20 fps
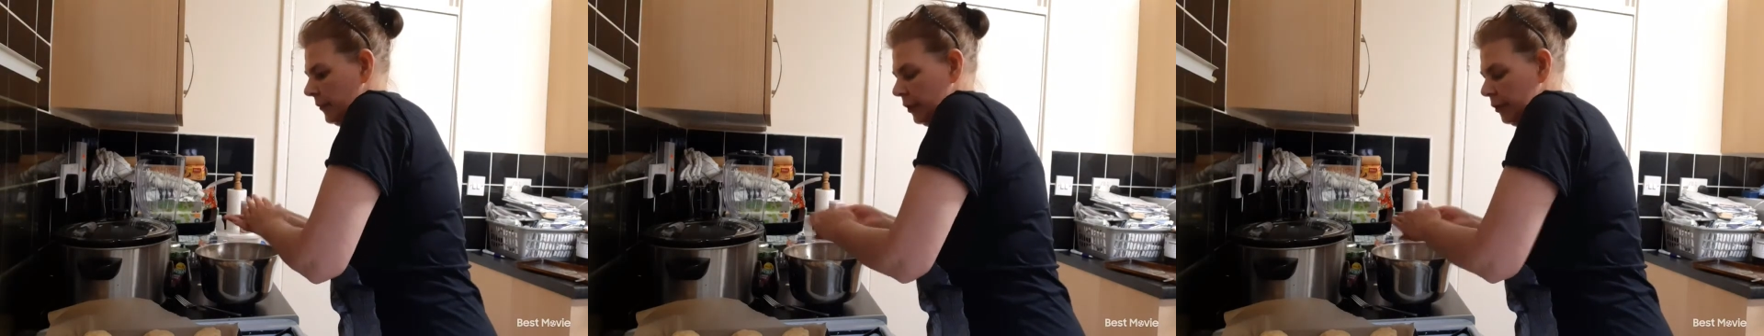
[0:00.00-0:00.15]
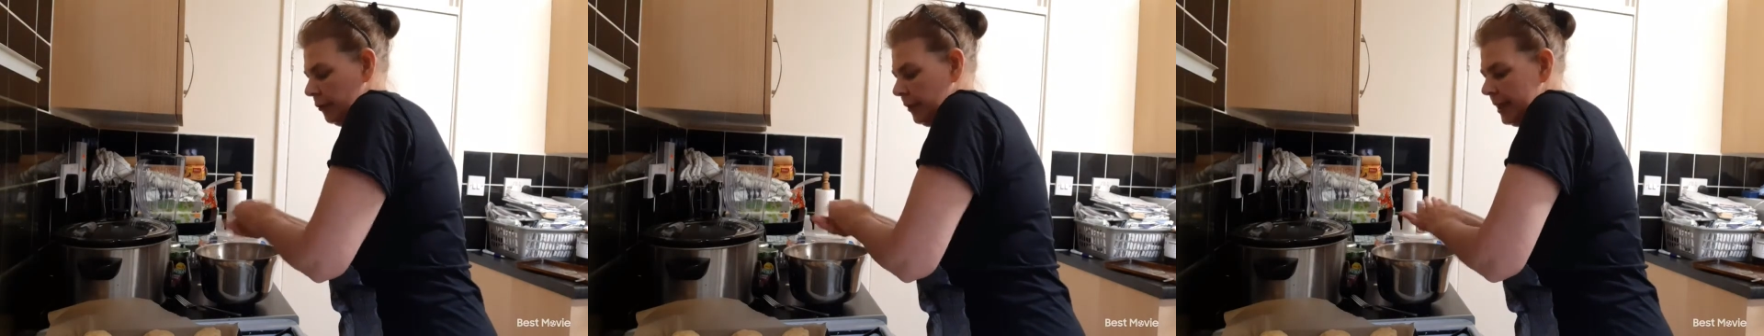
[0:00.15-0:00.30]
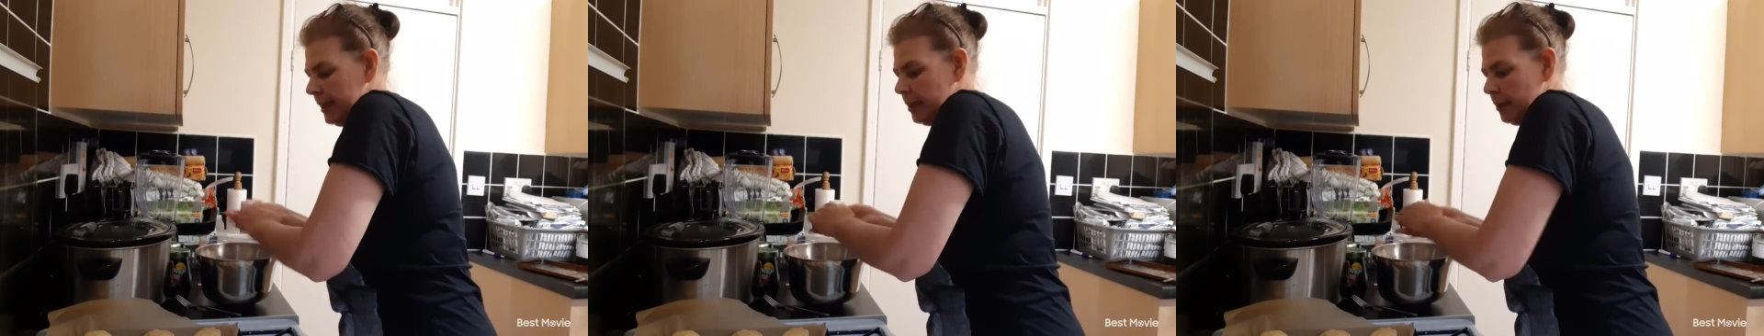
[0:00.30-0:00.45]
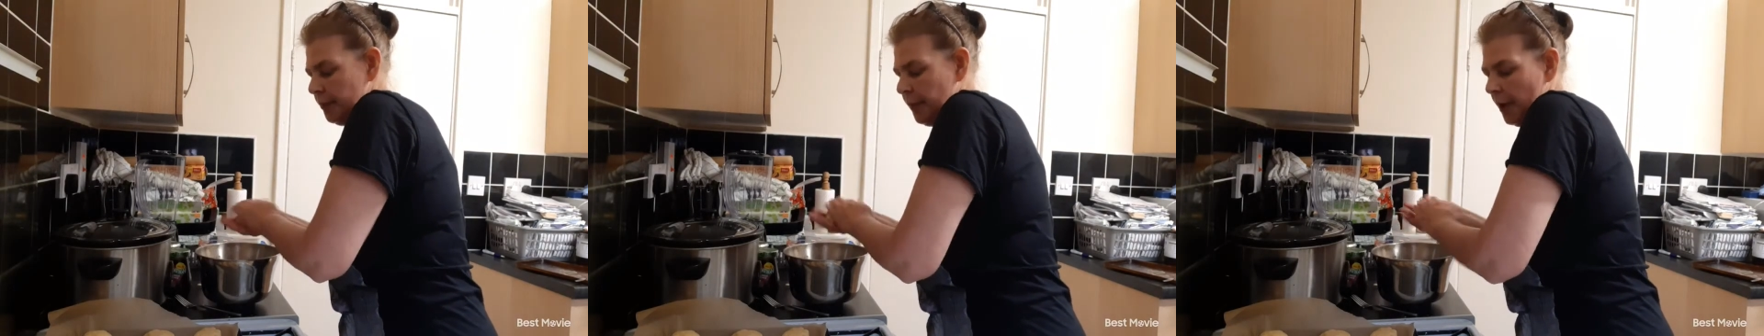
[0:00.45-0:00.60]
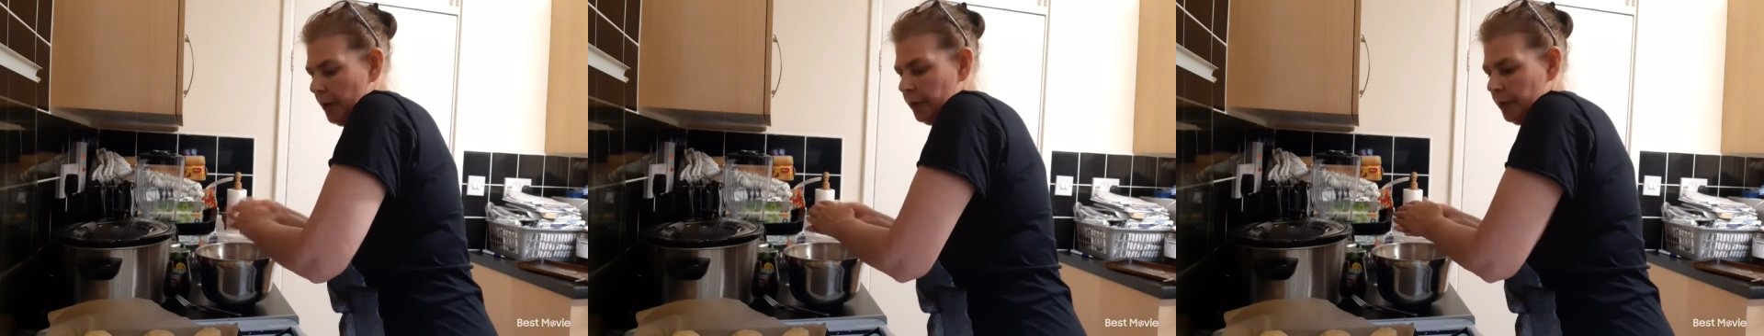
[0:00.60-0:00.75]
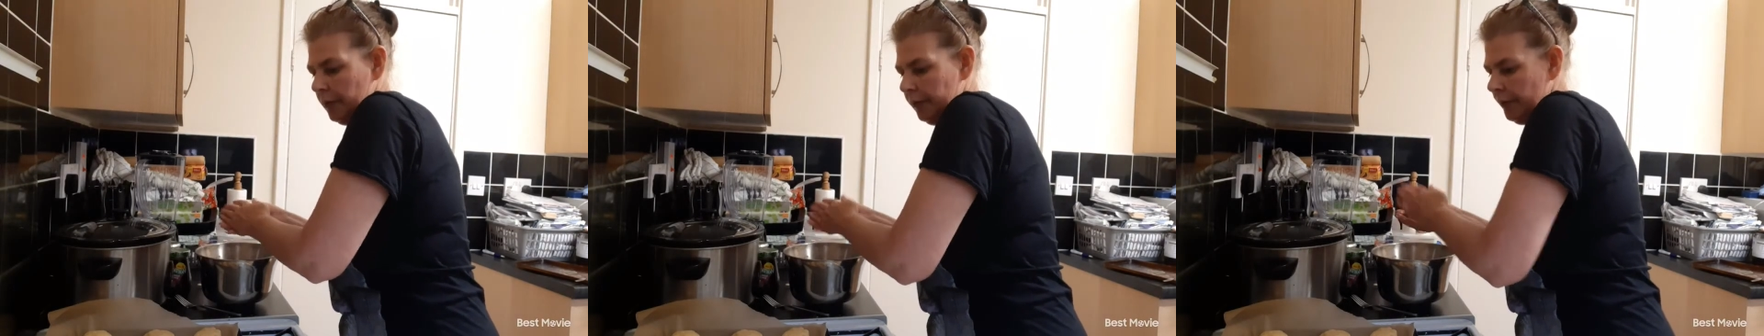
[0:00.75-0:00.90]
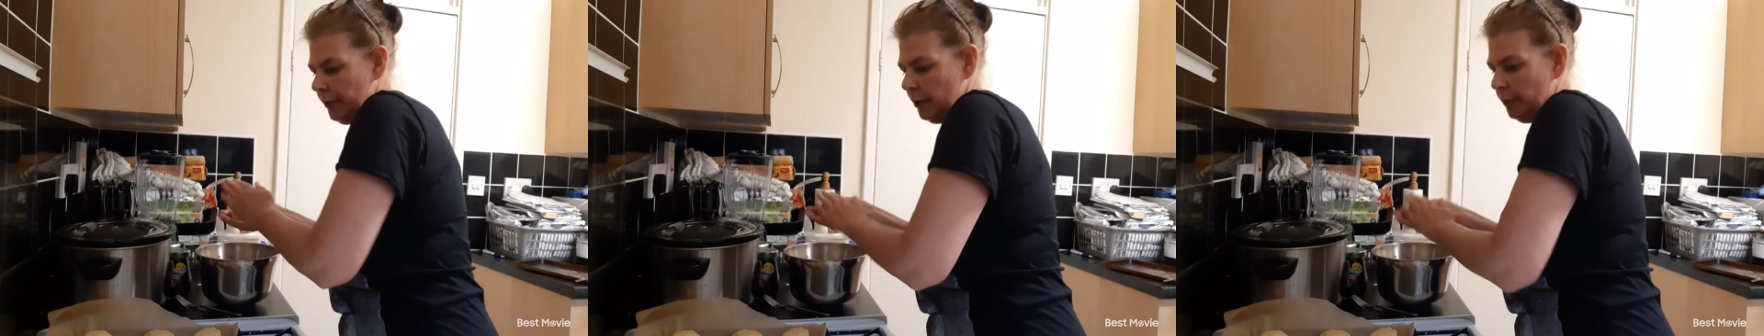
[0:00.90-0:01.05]
greased both
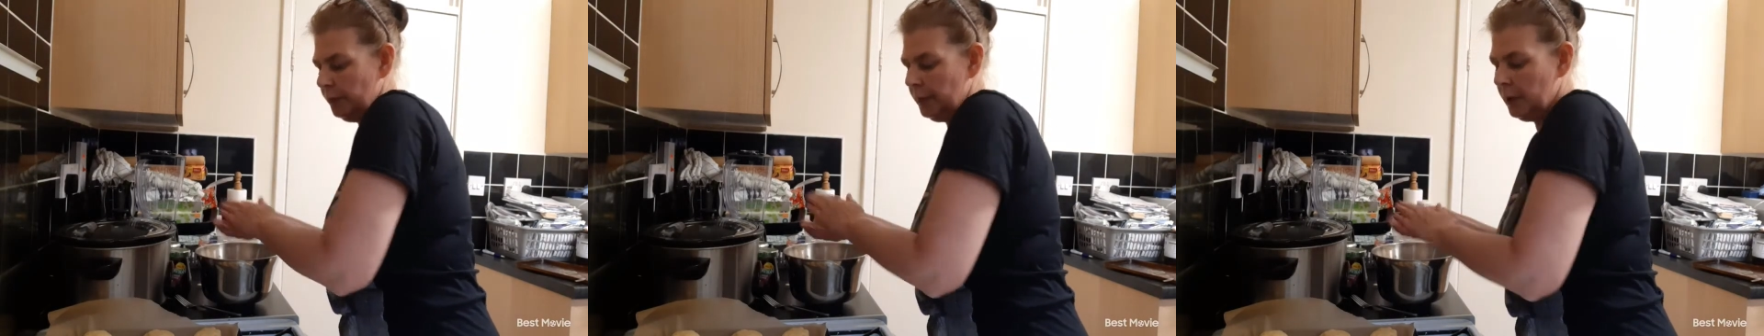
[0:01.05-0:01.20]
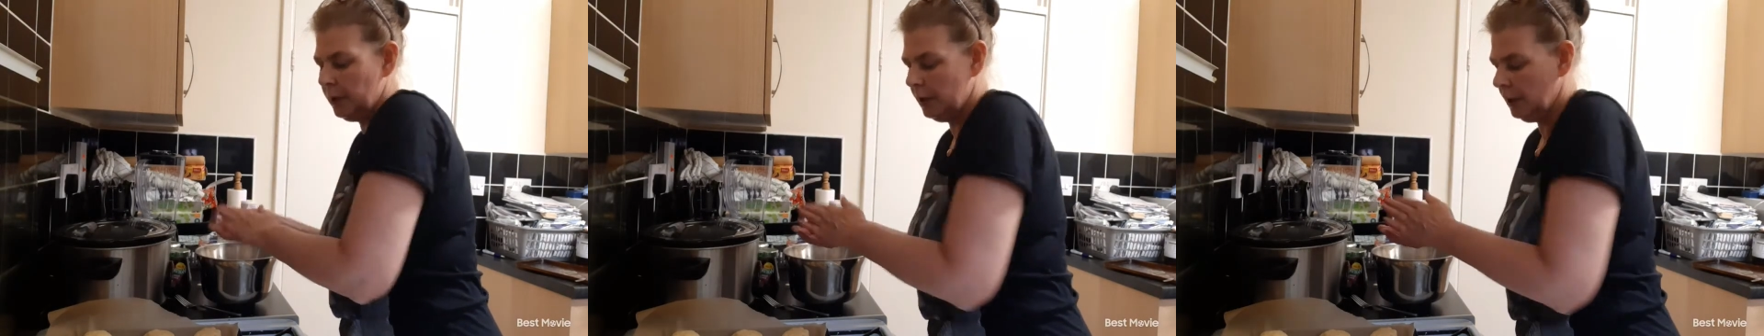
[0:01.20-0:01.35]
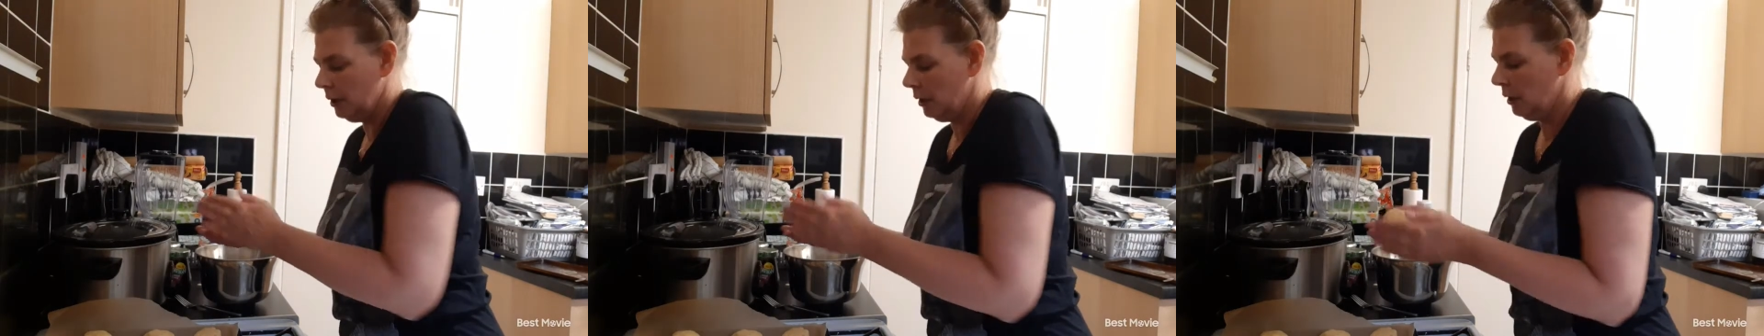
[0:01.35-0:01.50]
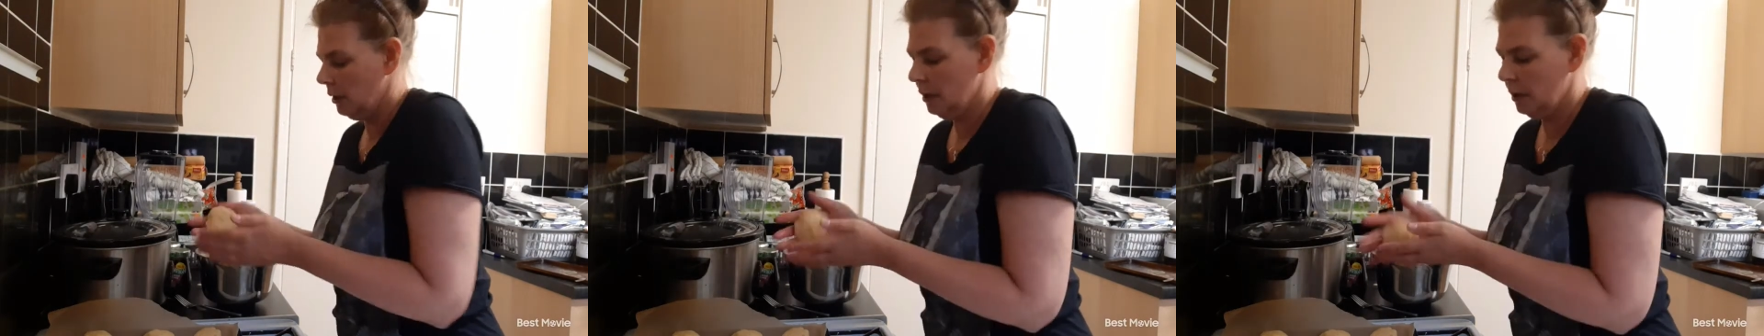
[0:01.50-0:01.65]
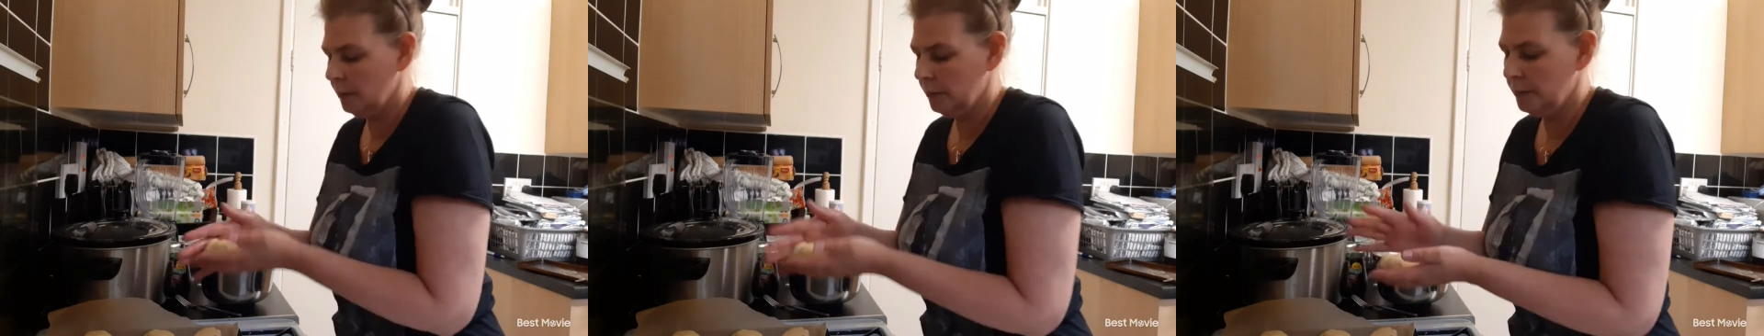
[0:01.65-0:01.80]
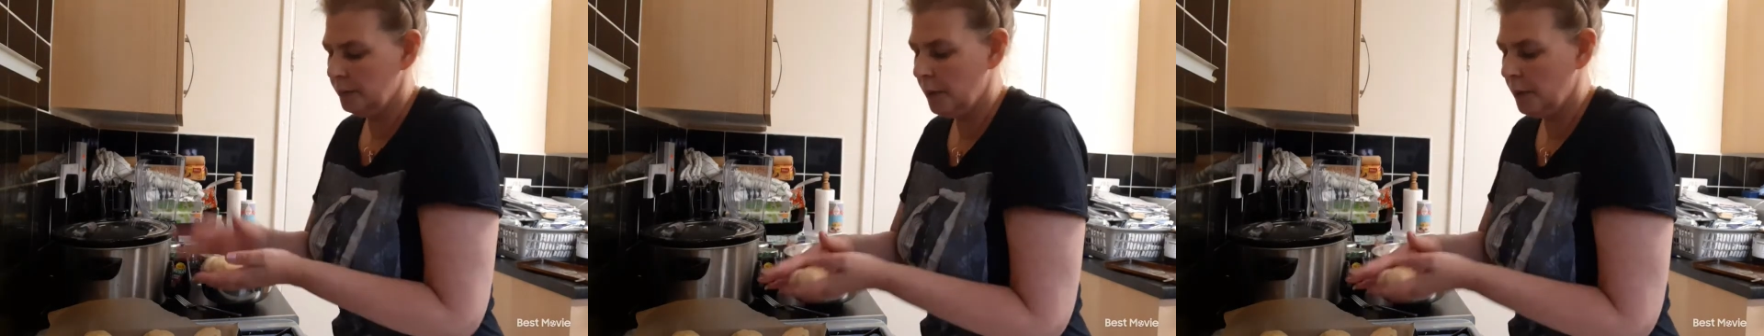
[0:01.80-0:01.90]
of them and